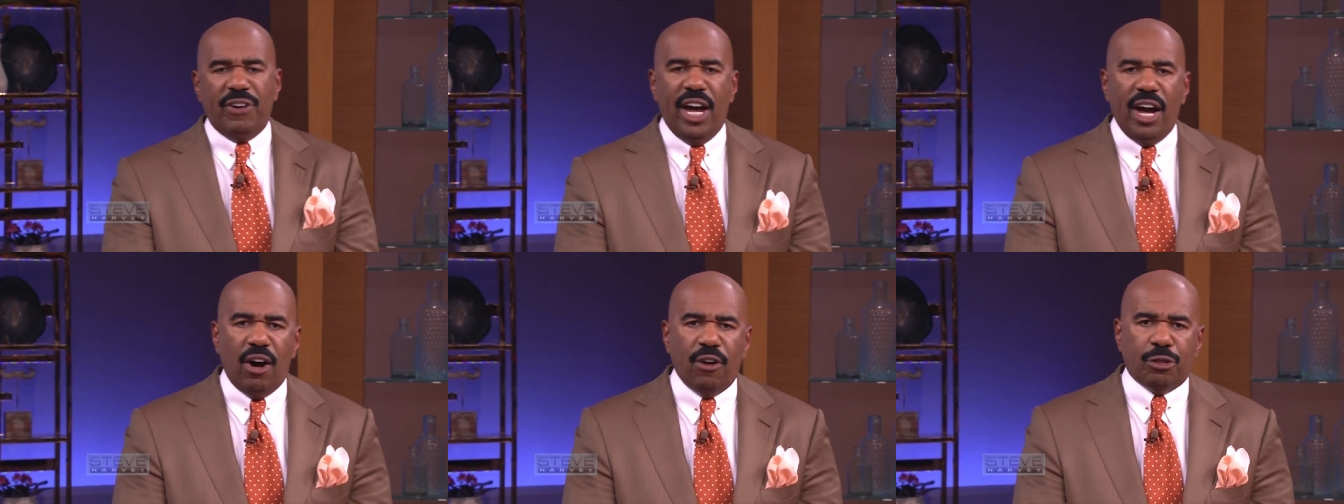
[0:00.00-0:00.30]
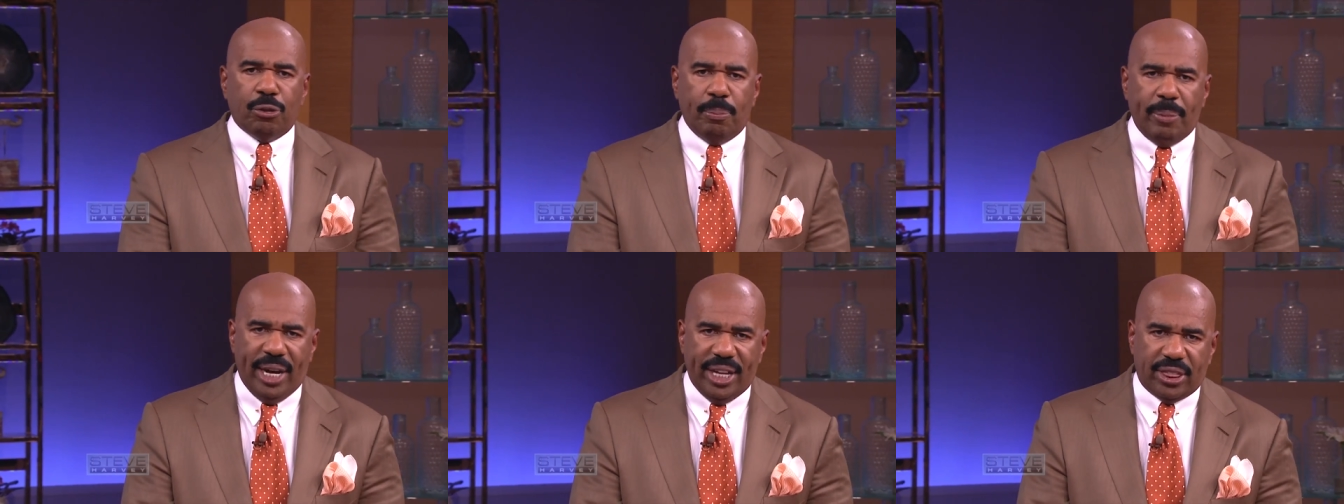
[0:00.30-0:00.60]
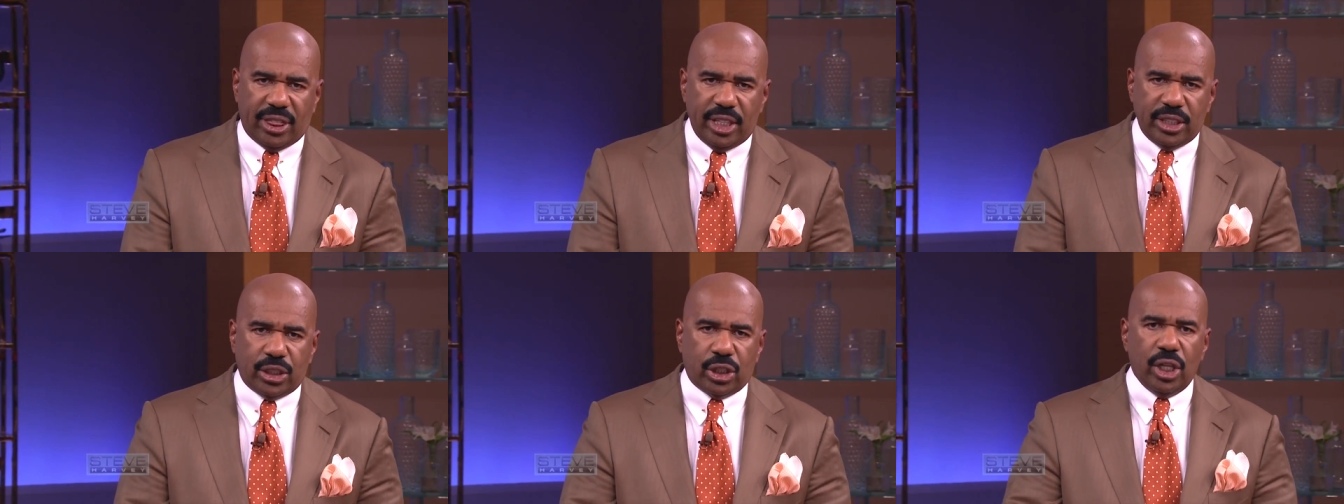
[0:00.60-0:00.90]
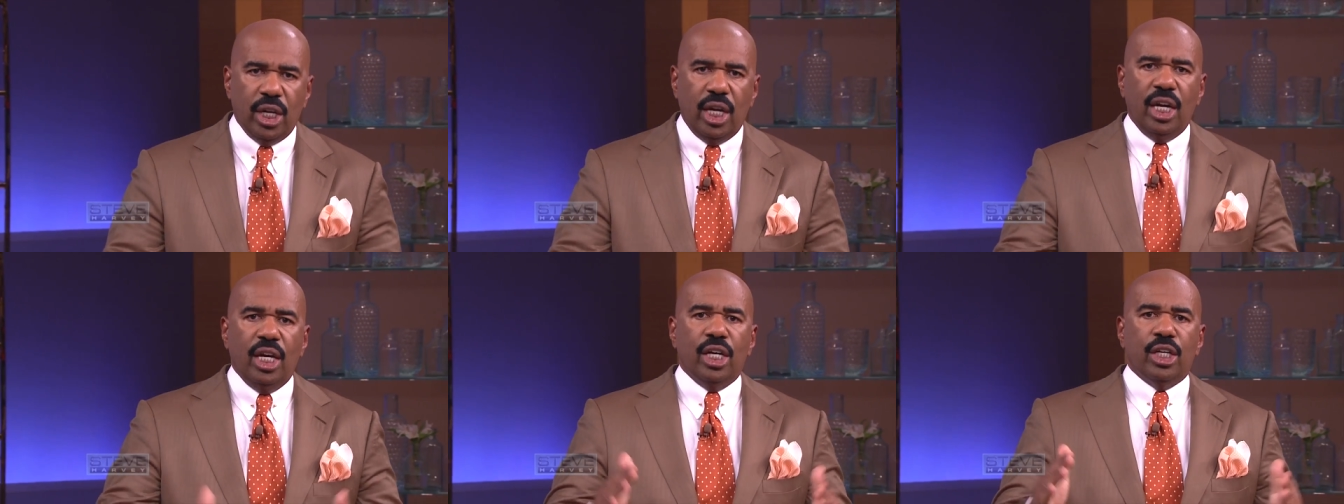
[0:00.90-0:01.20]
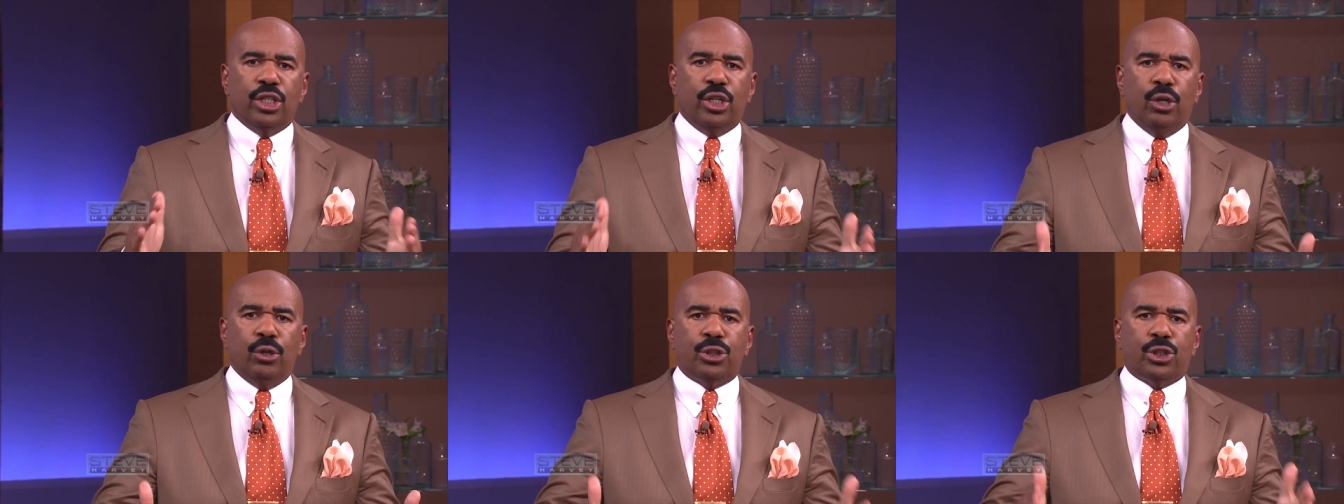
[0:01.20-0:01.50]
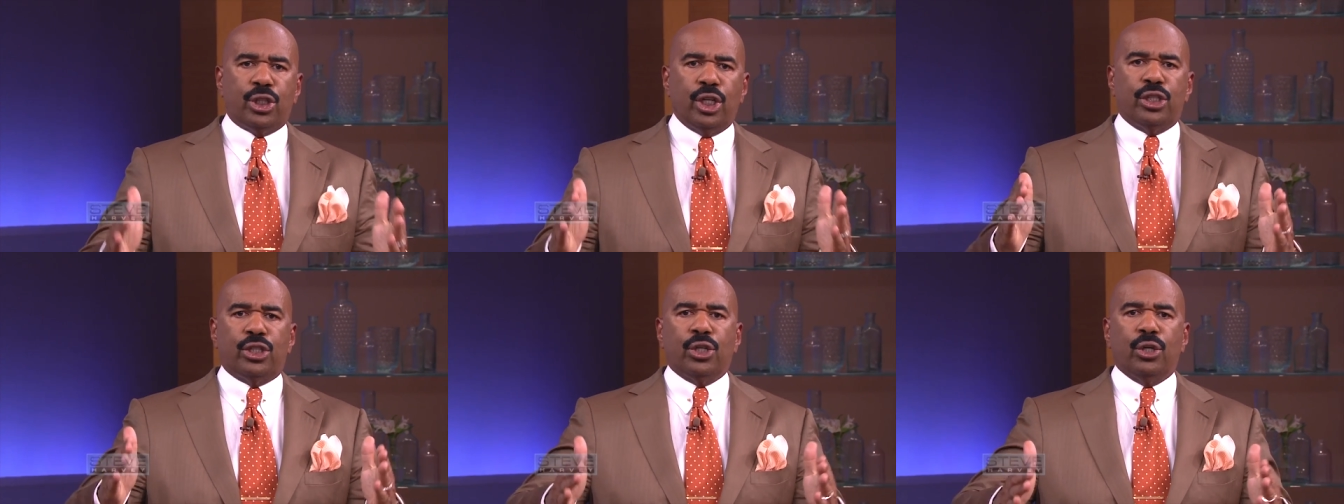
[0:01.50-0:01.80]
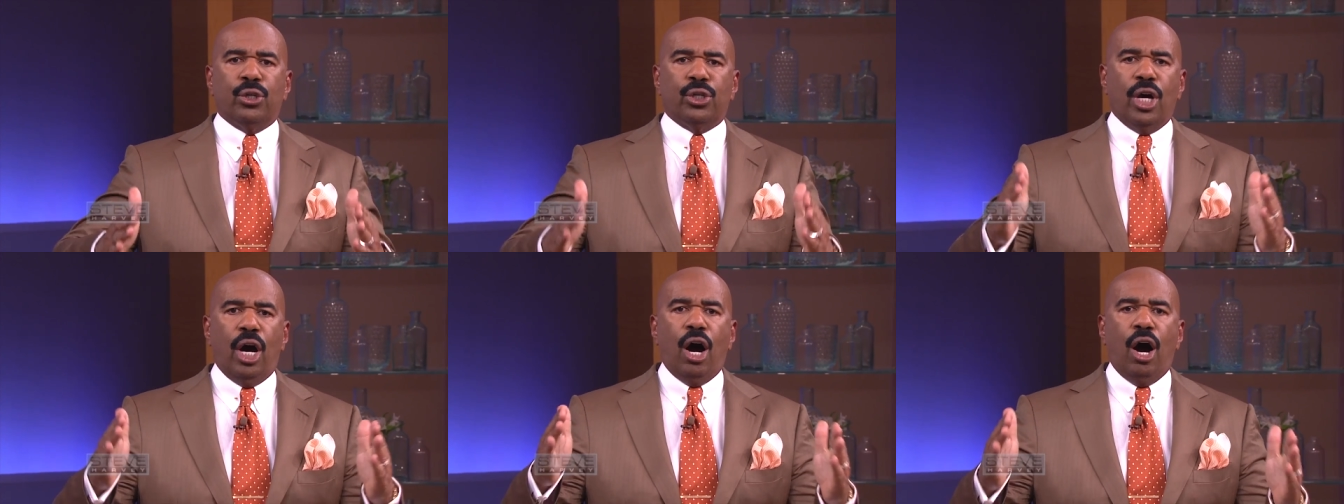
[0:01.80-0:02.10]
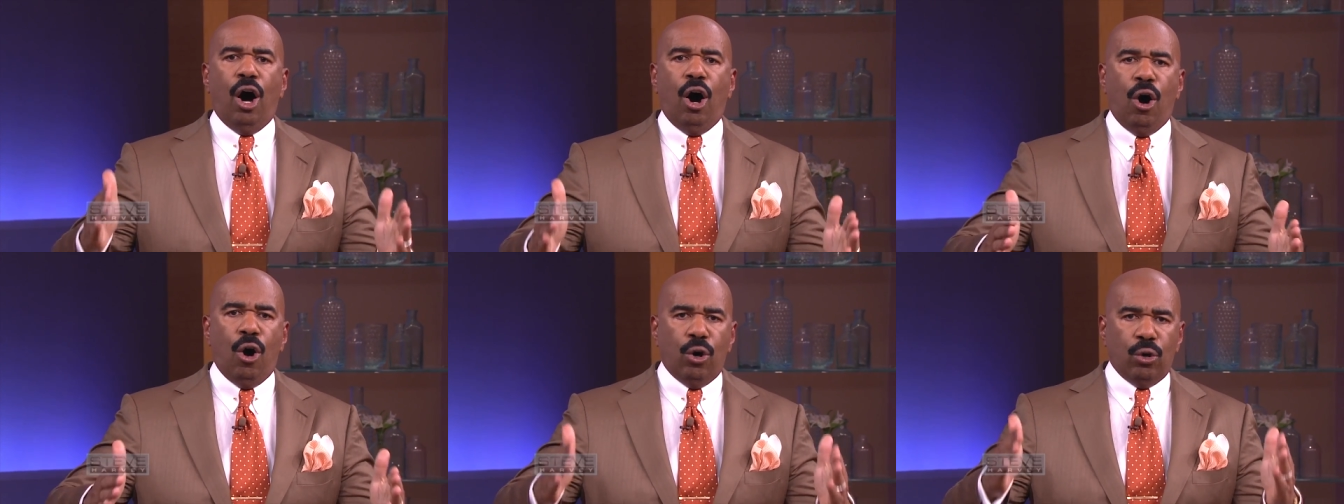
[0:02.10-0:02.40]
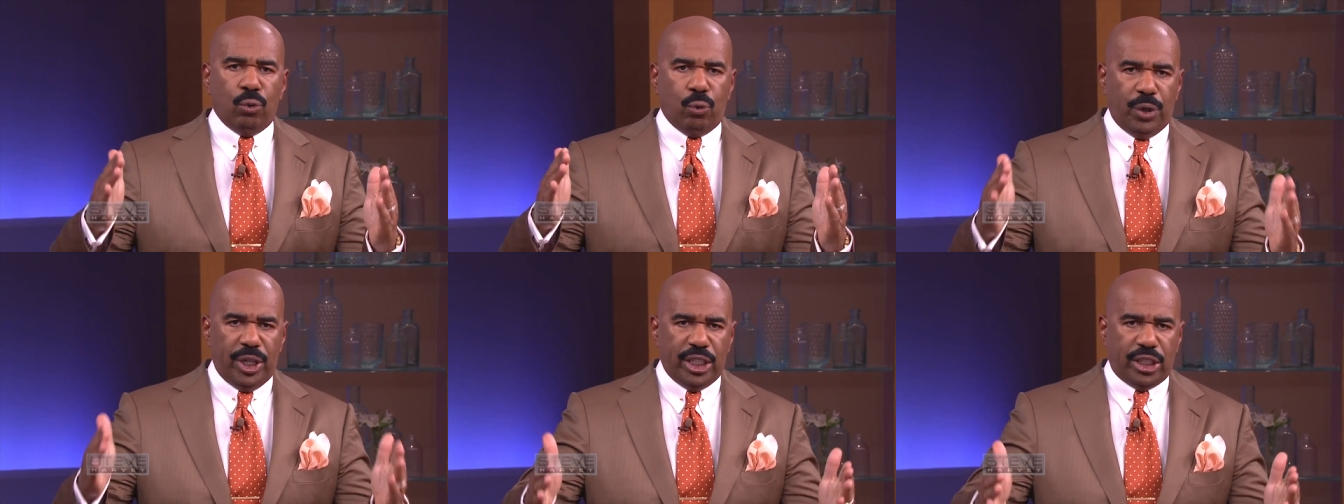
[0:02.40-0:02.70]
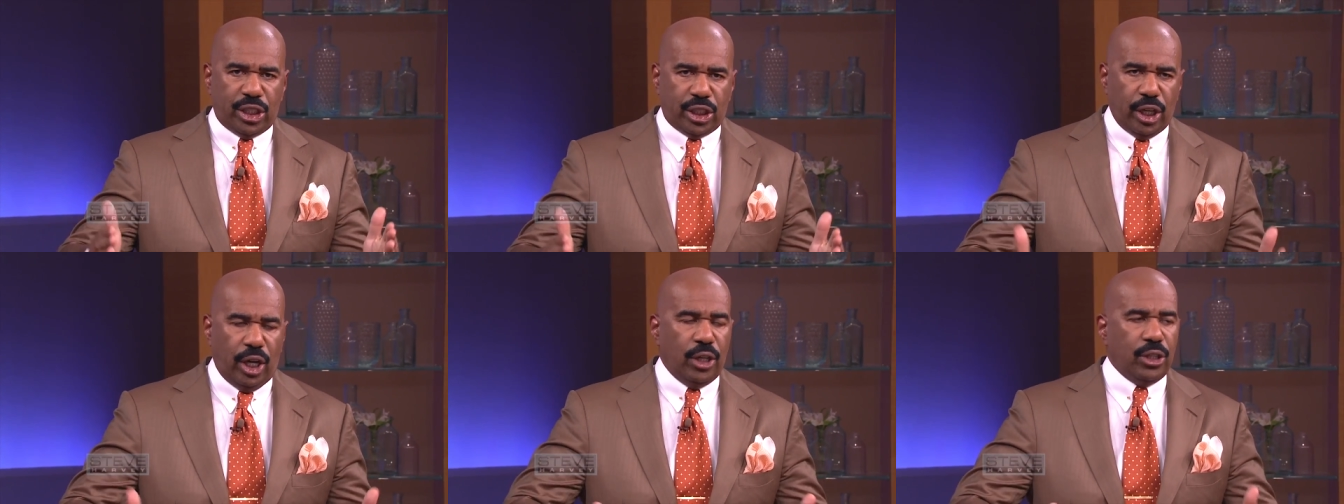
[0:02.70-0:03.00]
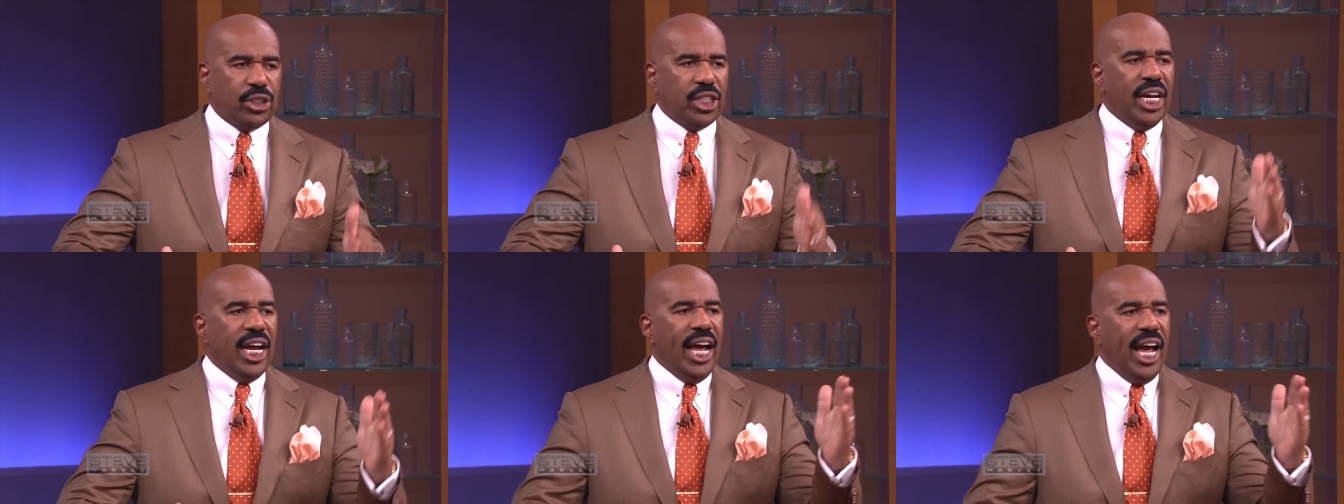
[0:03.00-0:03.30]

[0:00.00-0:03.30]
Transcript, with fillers: health methods, you should do your own research